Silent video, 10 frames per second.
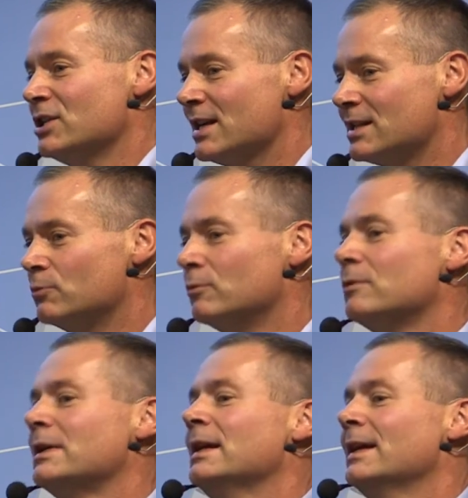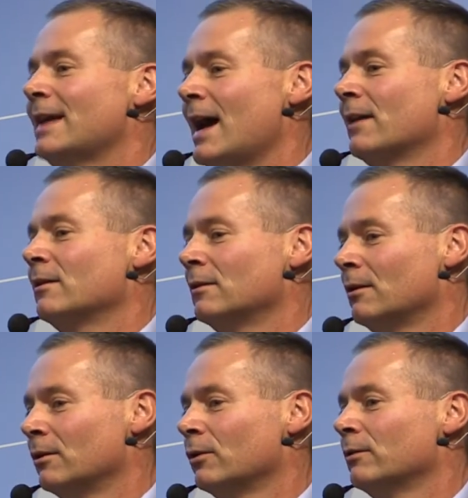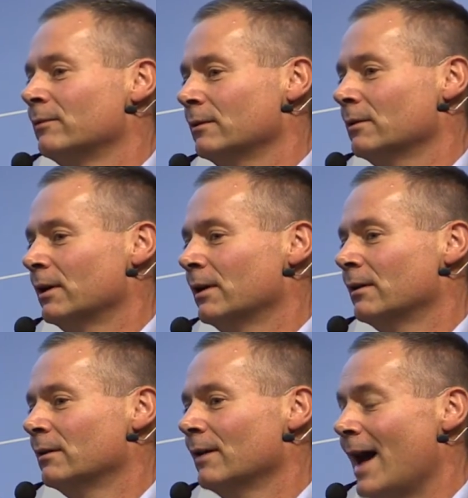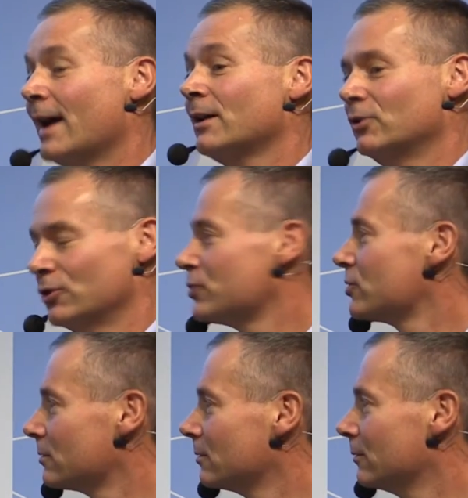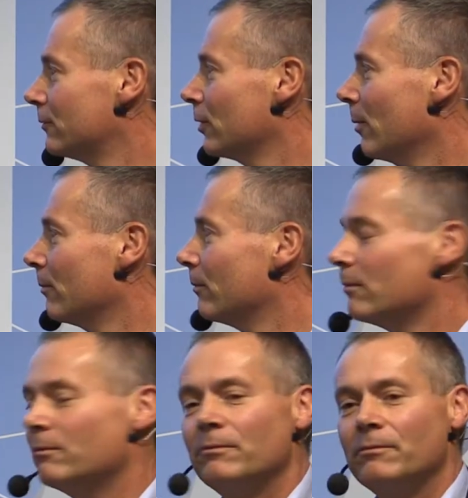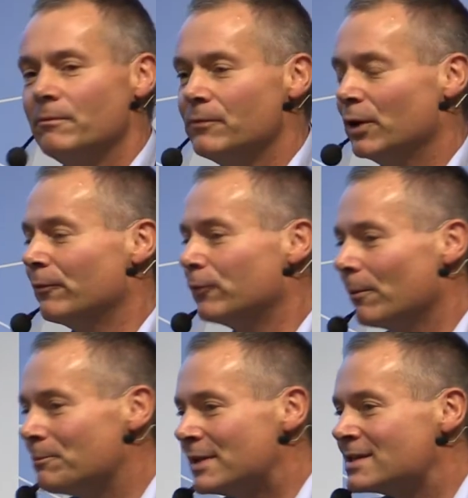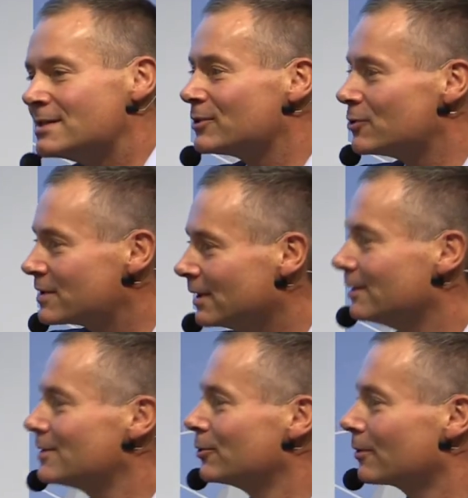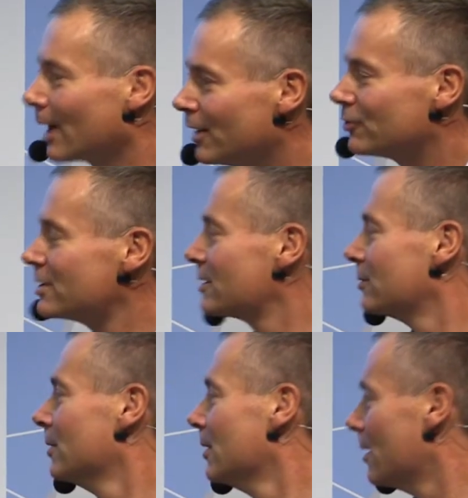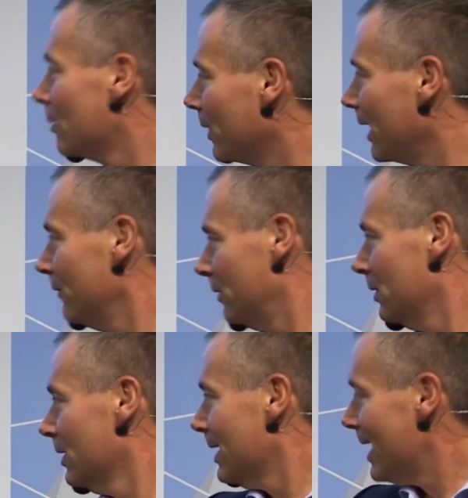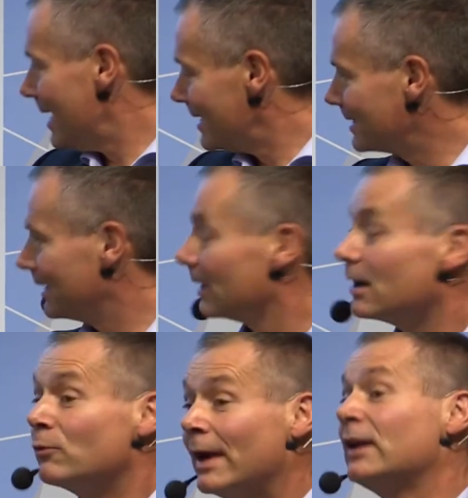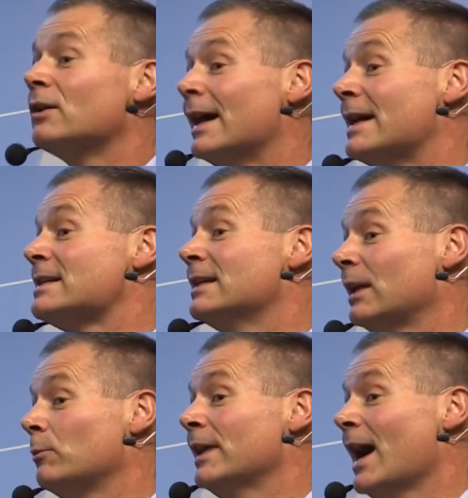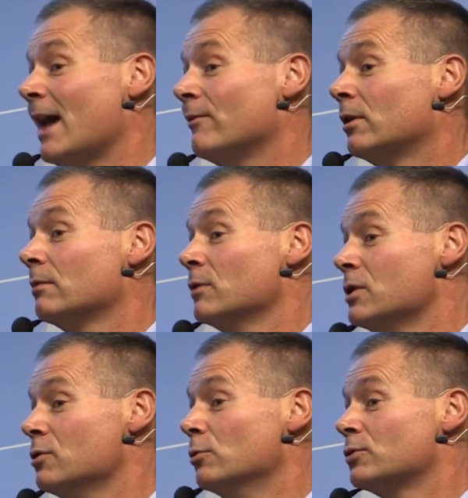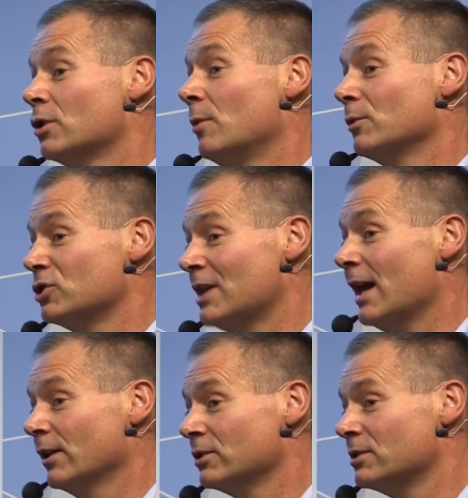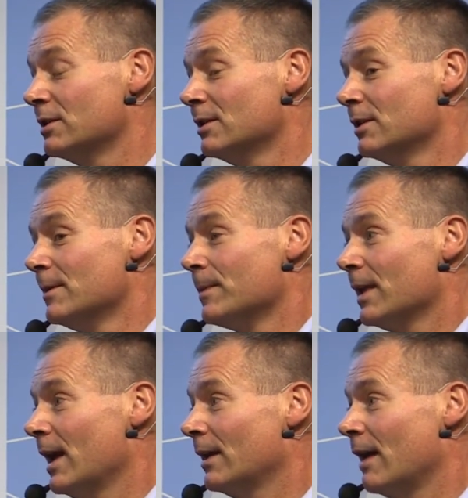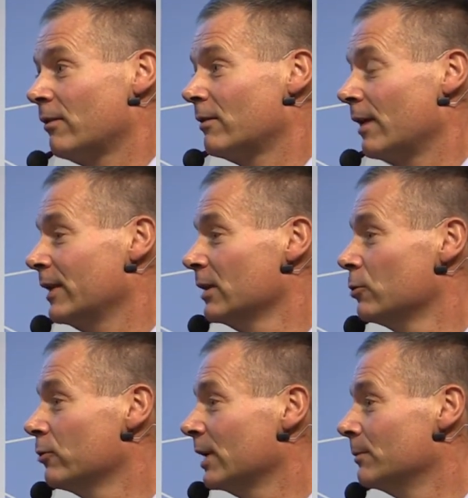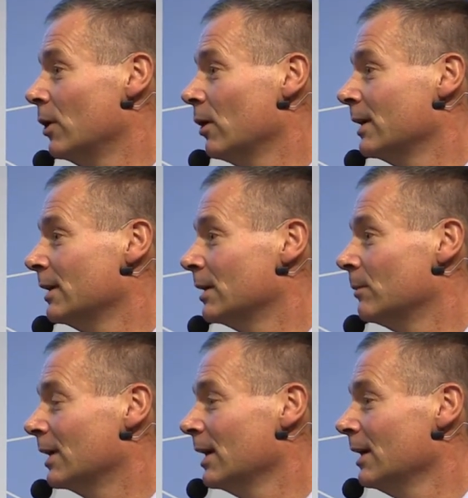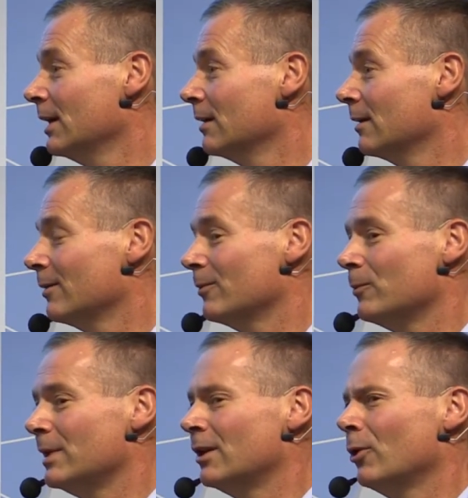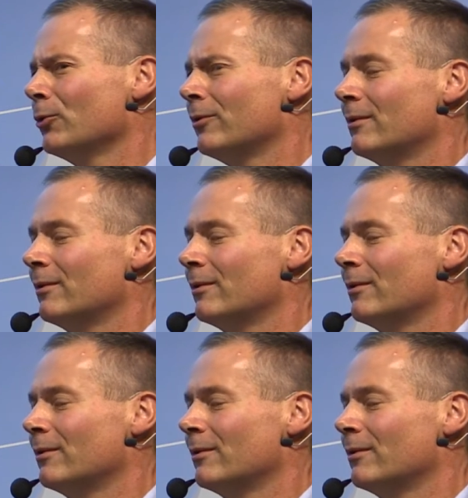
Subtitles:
has really gathered a lot of actors from, you know, from business to cities to countries to whatever, and still recognizing that we have a huge common challenge. And as I think you said, Marlin, in the beginning, we are